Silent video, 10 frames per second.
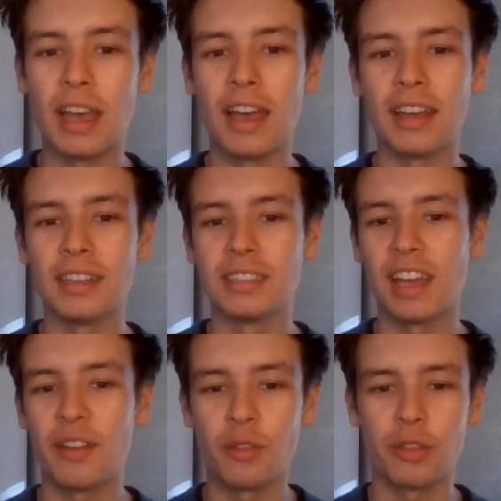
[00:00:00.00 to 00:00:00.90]
and
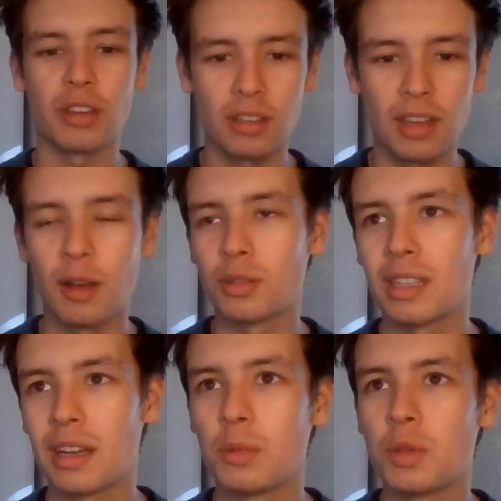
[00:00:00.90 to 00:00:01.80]
everything else that
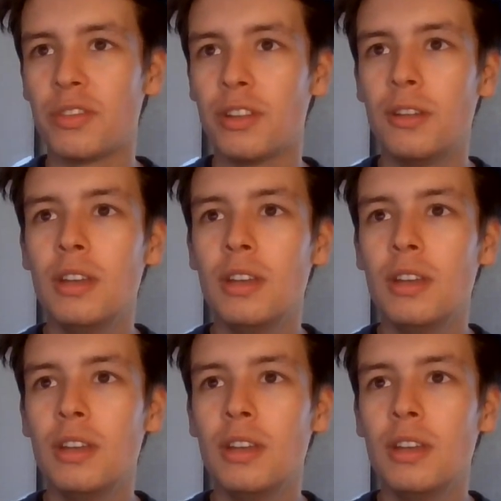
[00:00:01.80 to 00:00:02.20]
comes with it.